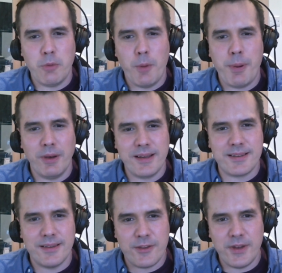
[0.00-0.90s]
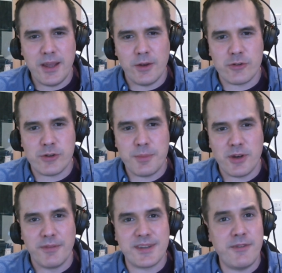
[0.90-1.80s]
We'll put links in this video description.
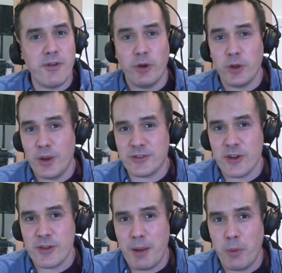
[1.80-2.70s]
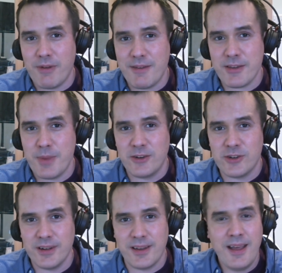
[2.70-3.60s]
Obviously, if you've got any questions about what Ravi's
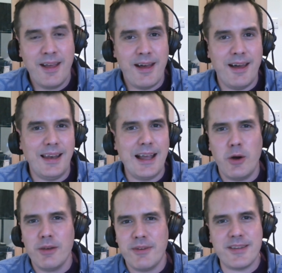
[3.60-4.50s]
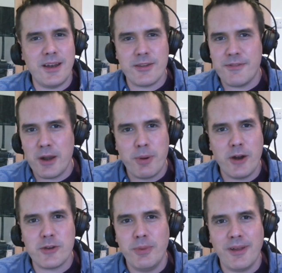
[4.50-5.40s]
mentioned, like all of us, he's a very
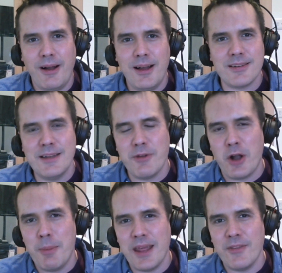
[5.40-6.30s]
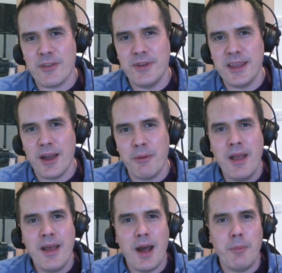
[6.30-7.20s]
approachable guy. Just leave a comment in this video
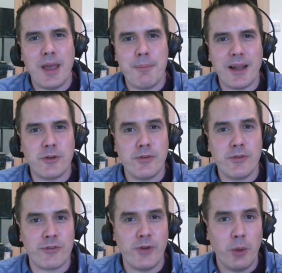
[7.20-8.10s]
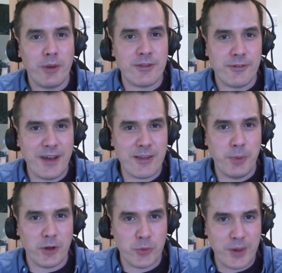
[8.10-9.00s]
and we'll get back to you. Of course, follow us on
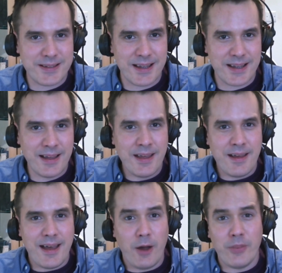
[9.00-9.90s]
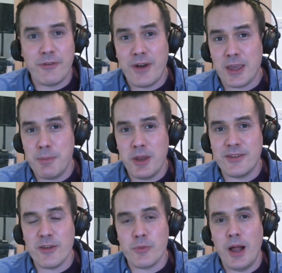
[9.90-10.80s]
Facebook, Twitter, on the Friend
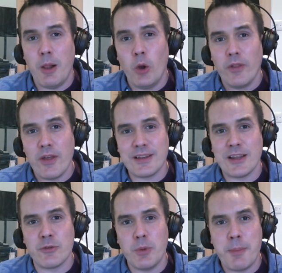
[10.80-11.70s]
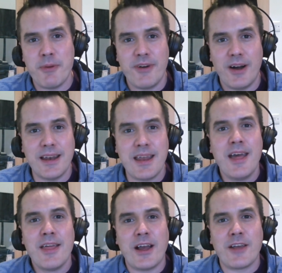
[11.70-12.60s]
community as well. All of those links will be provided.
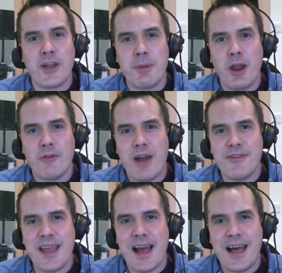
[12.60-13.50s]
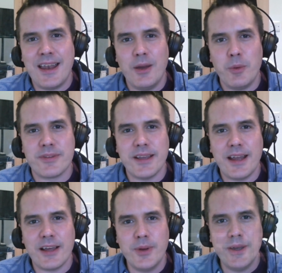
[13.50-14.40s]
Thanks for coming on, Ravi, and we'll see you
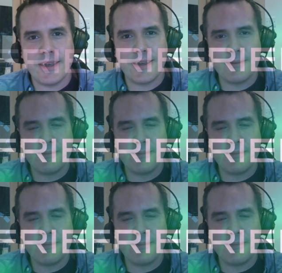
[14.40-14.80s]
next week.